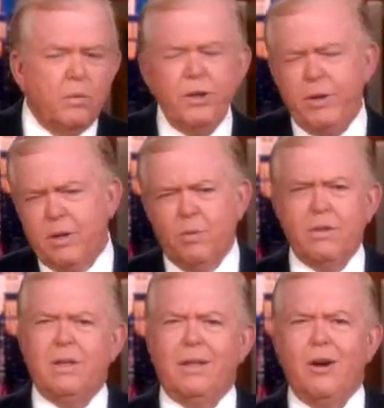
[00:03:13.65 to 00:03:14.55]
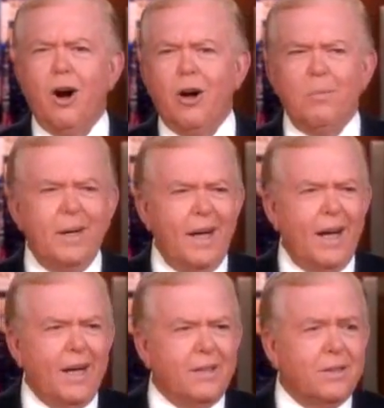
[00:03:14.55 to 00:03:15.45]
When you hear words like
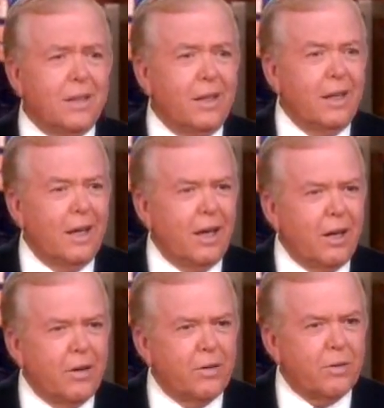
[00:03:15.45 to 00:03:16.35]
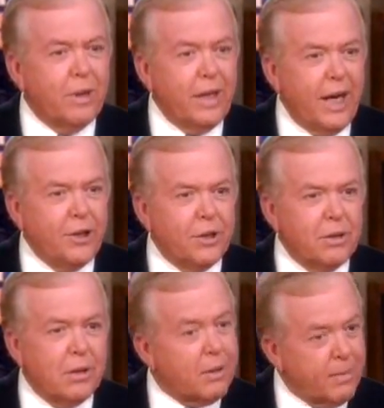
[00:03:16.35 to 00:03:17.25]
harmonize, three
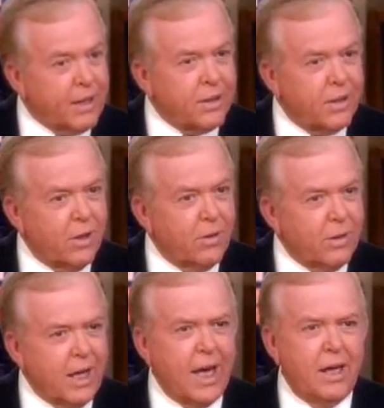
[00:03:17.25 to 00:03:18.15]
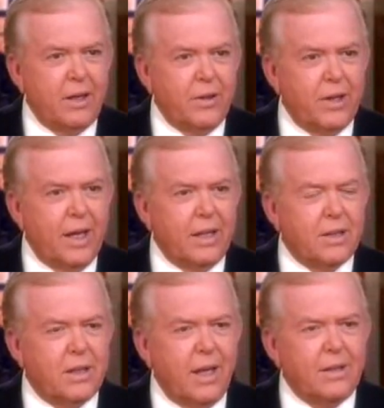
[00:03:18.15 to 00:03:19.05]
nations like Mexico, Canada, and the United
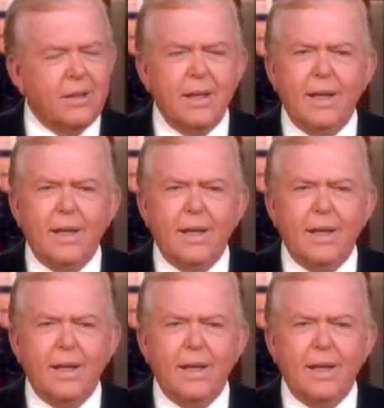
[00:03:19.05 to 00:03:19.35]
States,